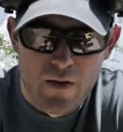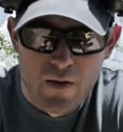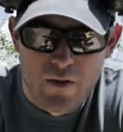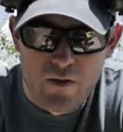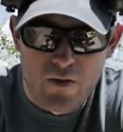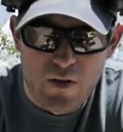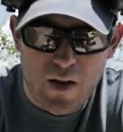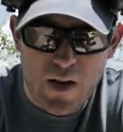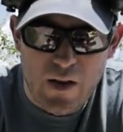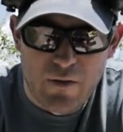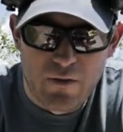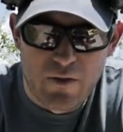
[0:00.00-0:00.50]

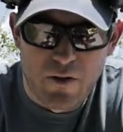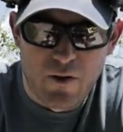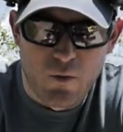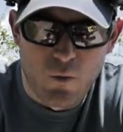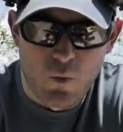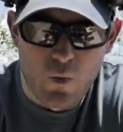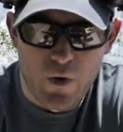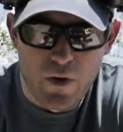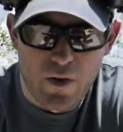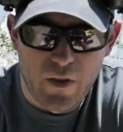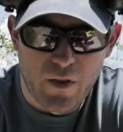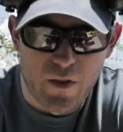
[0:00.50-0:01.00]
So I have their
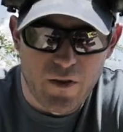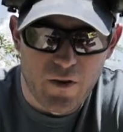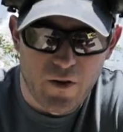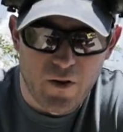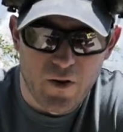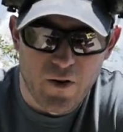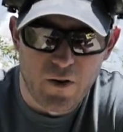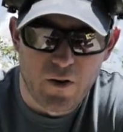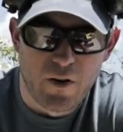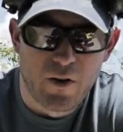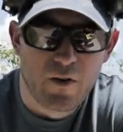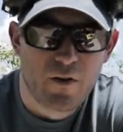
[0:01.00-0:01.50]

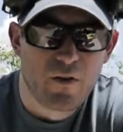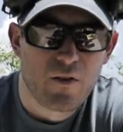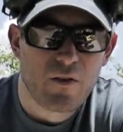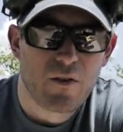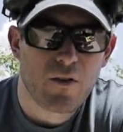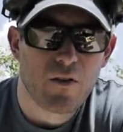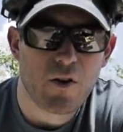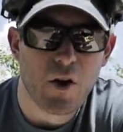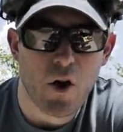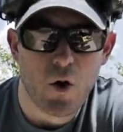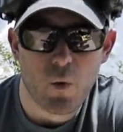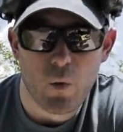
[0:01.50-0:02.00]
one-third
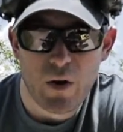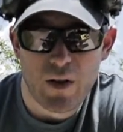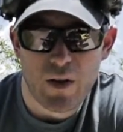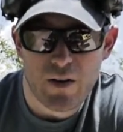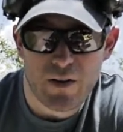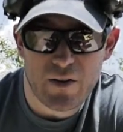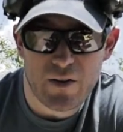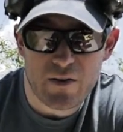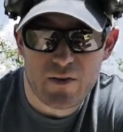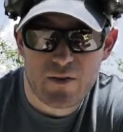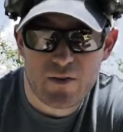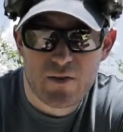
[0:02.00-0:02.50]

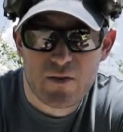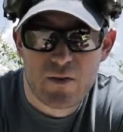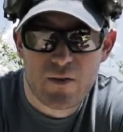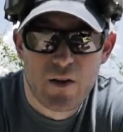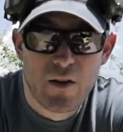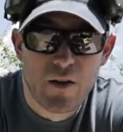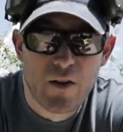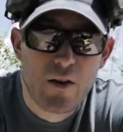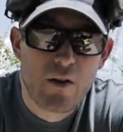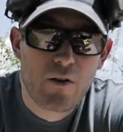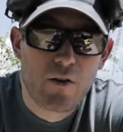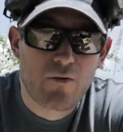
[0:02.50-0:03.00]
co-witness
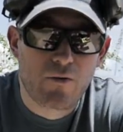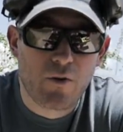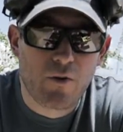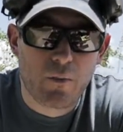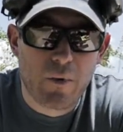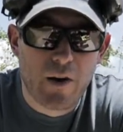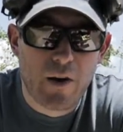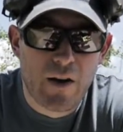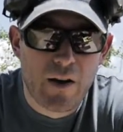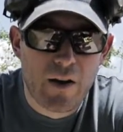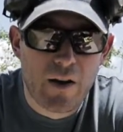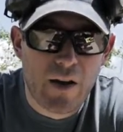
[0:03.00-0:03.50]
for
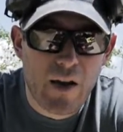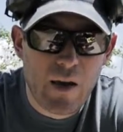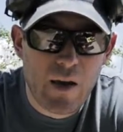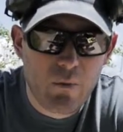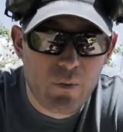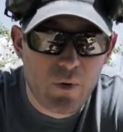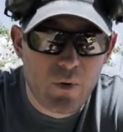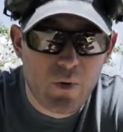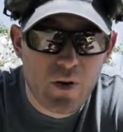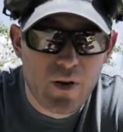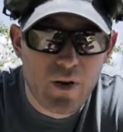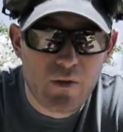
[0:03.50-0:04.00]
my
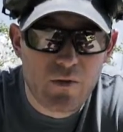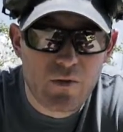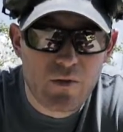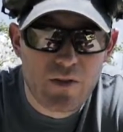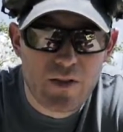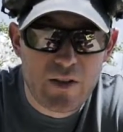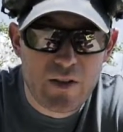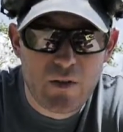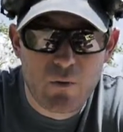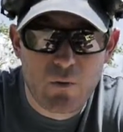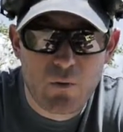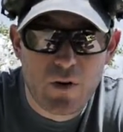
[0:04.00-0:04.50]
aimpoint
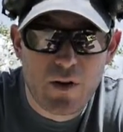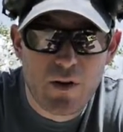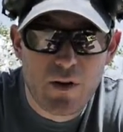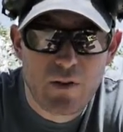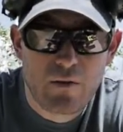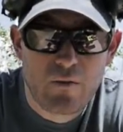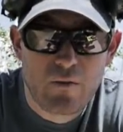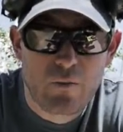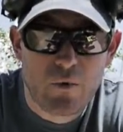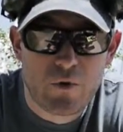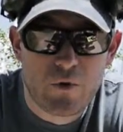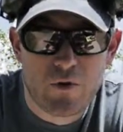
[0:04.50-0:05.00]

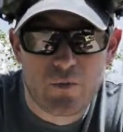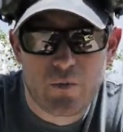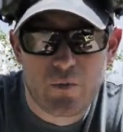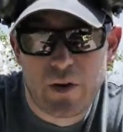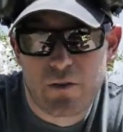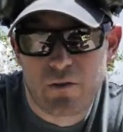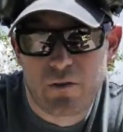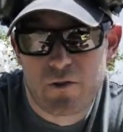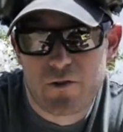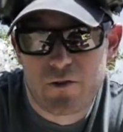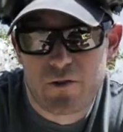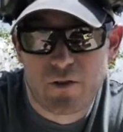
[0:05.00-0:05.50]
T1, which is my
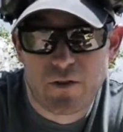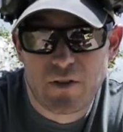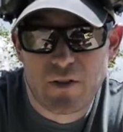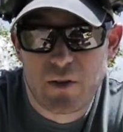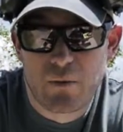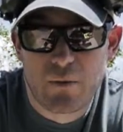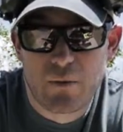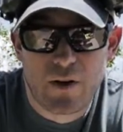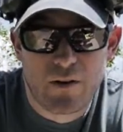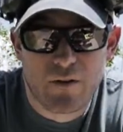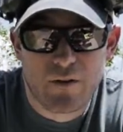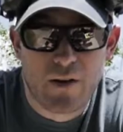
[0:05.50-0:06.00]
original
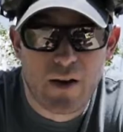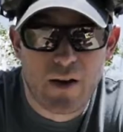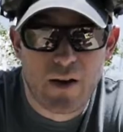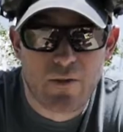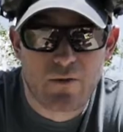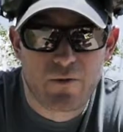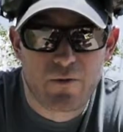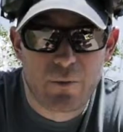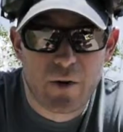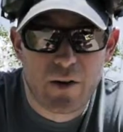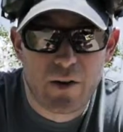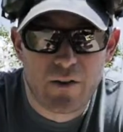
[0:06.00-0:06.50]
T1 I've
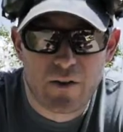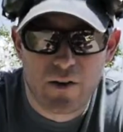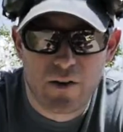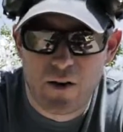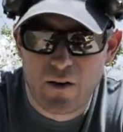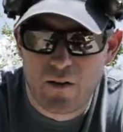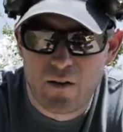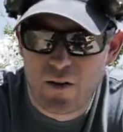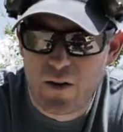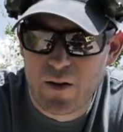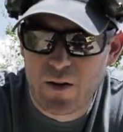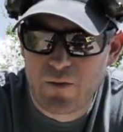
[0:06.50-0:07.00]
had for my
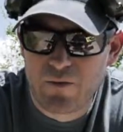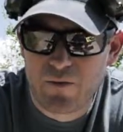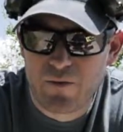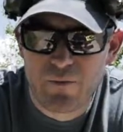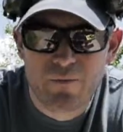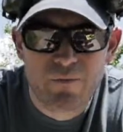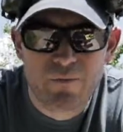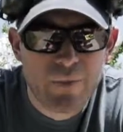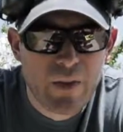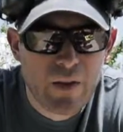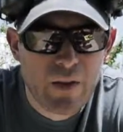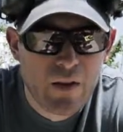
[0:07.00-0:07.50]
entire life.
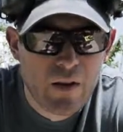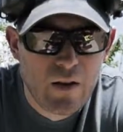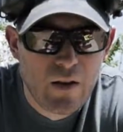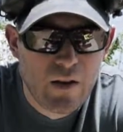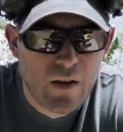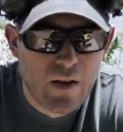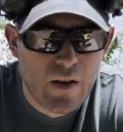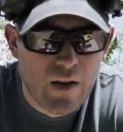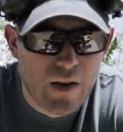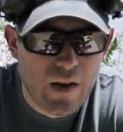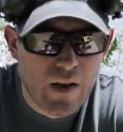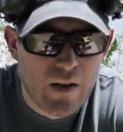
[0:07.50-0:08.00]

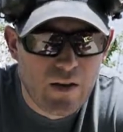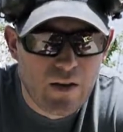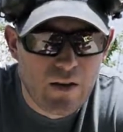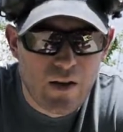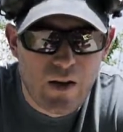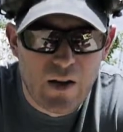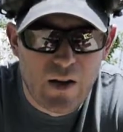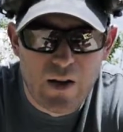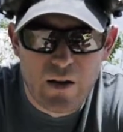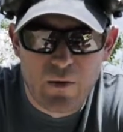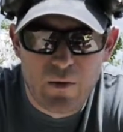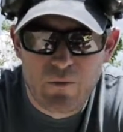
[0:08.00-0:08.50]
And
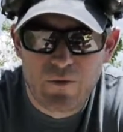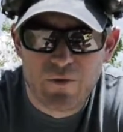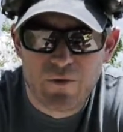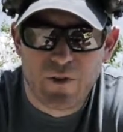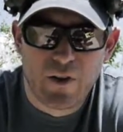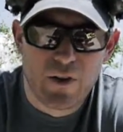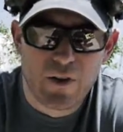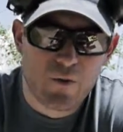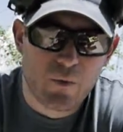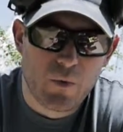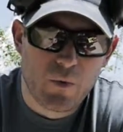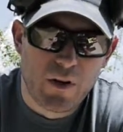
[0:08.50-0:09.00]
um, for
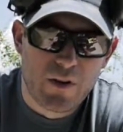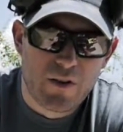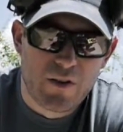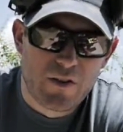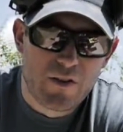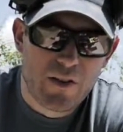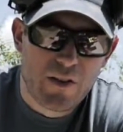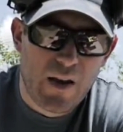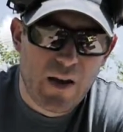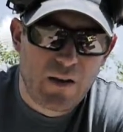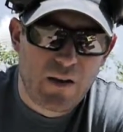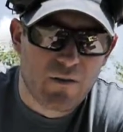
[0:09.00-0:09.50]
this one, I
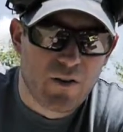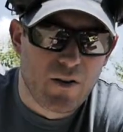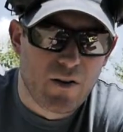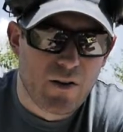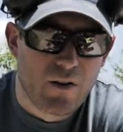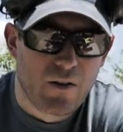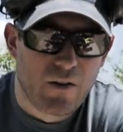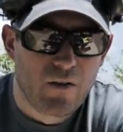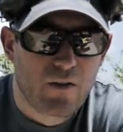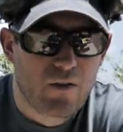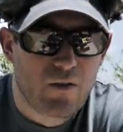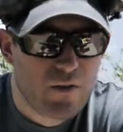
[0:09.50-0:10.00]
just have
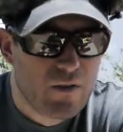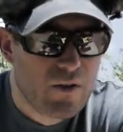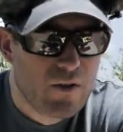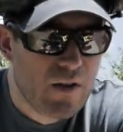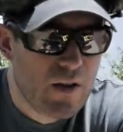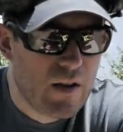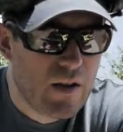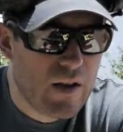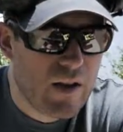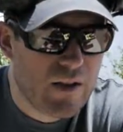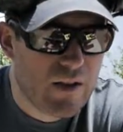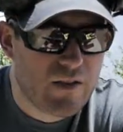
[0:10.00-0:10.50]
a
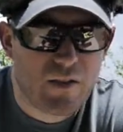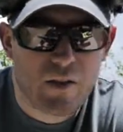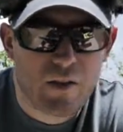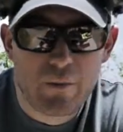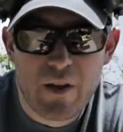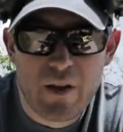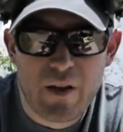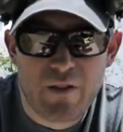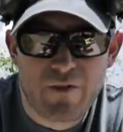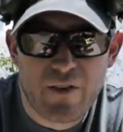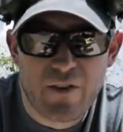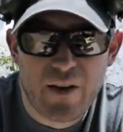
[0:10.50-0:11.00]

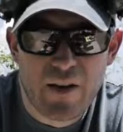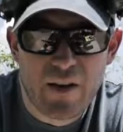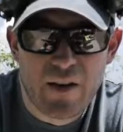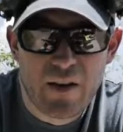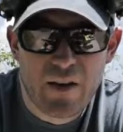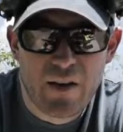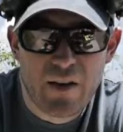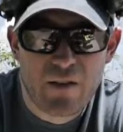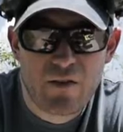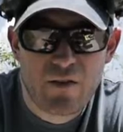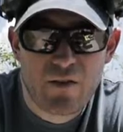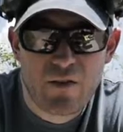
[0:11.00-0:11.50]

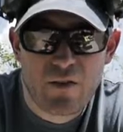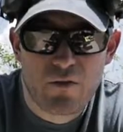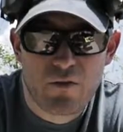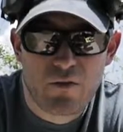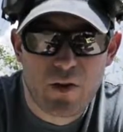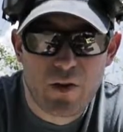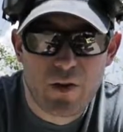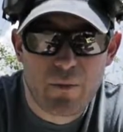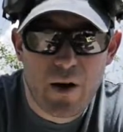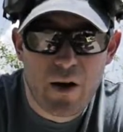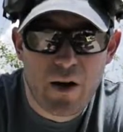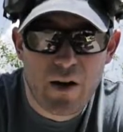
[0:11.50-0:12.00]
SWFA
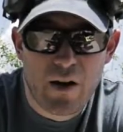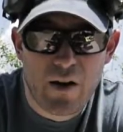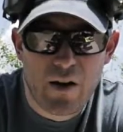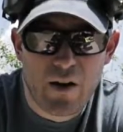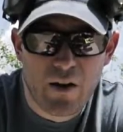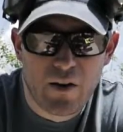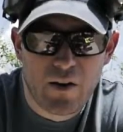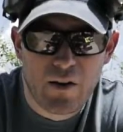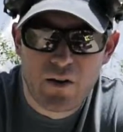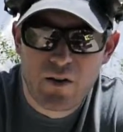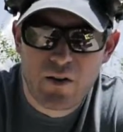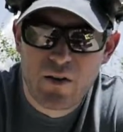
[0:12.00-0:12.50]

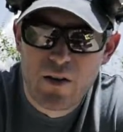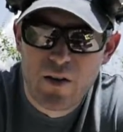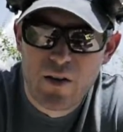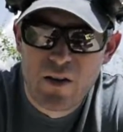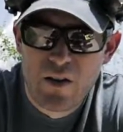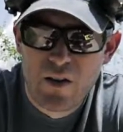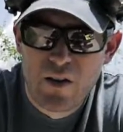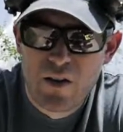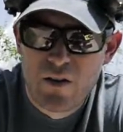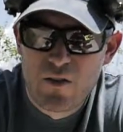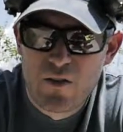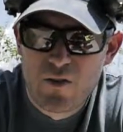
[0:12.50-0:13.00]
3x9
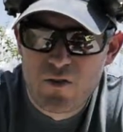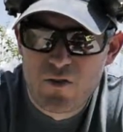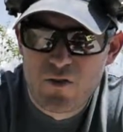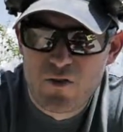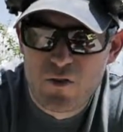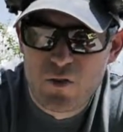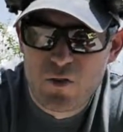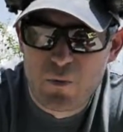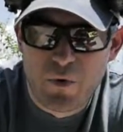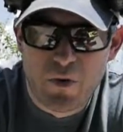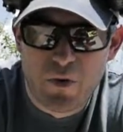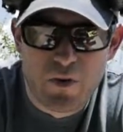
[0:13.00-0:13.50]

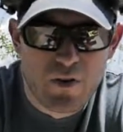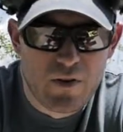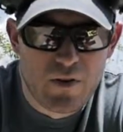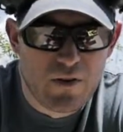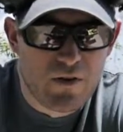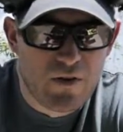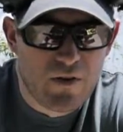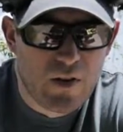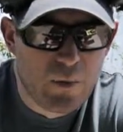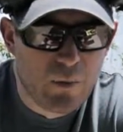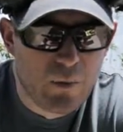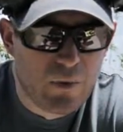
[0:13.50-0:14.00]
Super
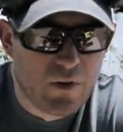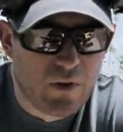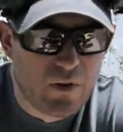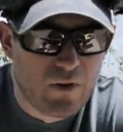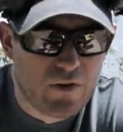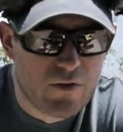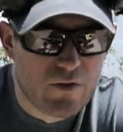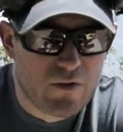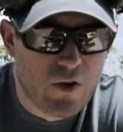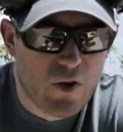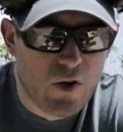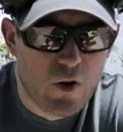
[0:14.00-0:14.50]
Sniper
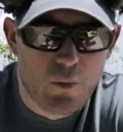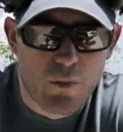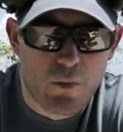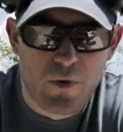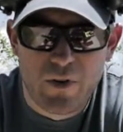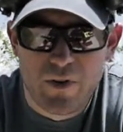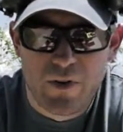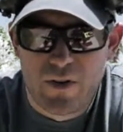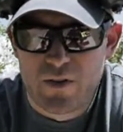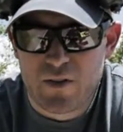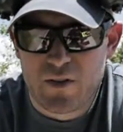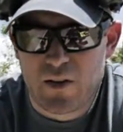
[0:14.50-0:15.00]
Scope
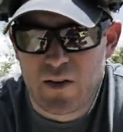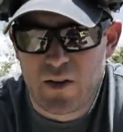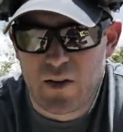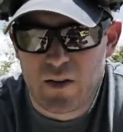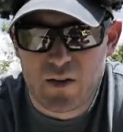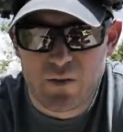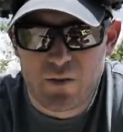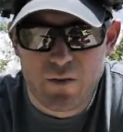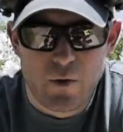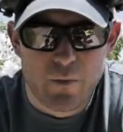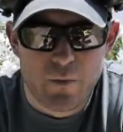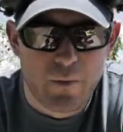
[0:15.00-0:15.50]
on this Kinetic
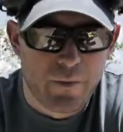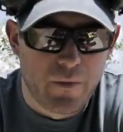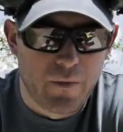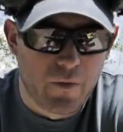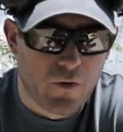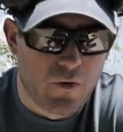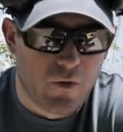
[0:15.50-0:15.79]
Development